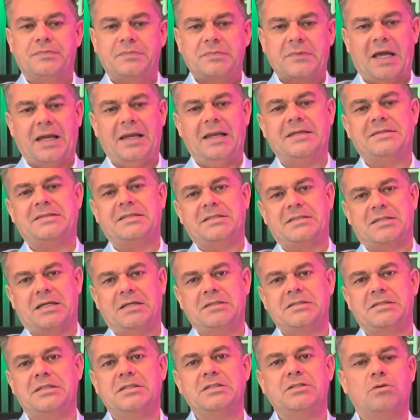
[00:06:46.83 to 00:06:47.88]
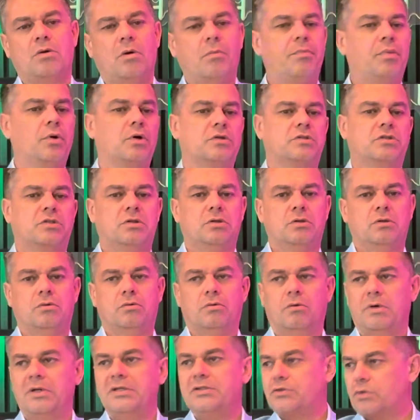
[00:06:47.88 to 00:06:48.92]
unless it turns into a booked call
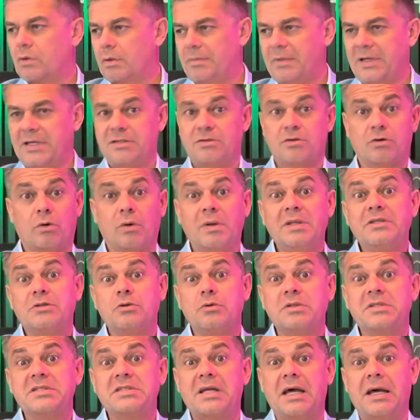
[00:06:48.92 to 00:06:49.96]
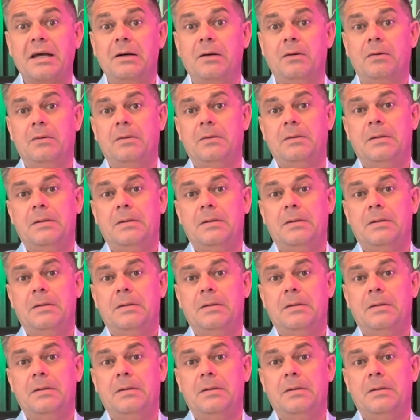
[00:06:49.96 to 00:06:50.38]
or into a meeting or into a sale.